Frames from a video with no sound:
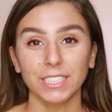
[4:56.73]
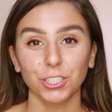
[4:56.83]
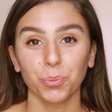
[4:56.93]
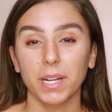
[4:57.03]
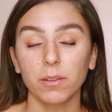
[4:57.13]
I
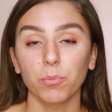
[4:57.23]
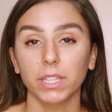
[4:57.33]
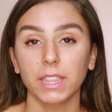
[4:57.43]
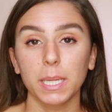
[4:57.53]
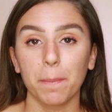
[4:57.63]
just went in
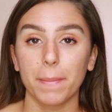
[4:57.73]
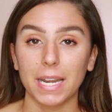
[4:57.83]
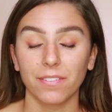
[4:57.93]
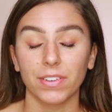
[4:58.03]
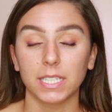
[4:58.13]
with the
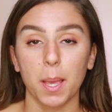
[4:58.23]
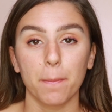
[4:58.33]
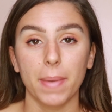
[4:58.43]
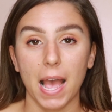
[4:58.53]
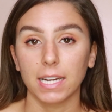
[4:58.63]
Benefit
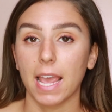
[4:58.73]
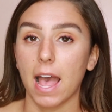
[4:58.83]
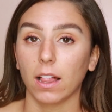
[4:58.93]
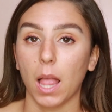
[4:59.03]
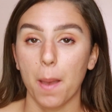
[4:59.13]
Bad
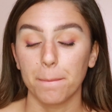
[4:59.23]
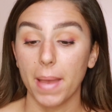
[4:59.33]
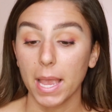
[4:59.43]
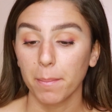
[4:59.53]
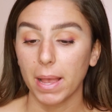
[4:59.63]
Gal
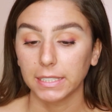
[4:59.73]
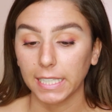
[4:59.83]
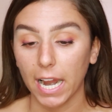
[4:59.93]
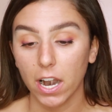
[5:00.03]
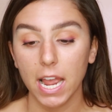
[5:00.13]
Bang
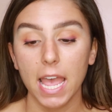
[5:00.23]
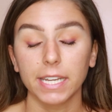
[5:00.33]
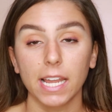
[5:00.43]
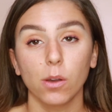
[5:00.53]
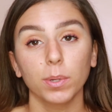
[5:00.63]
Mascara,
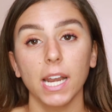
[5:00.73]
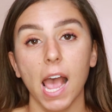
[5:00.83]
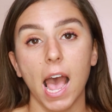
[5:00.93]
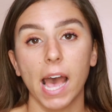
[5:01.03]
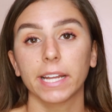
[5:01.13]
and now I'm going
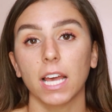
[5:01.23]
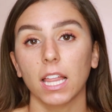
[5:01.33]
to add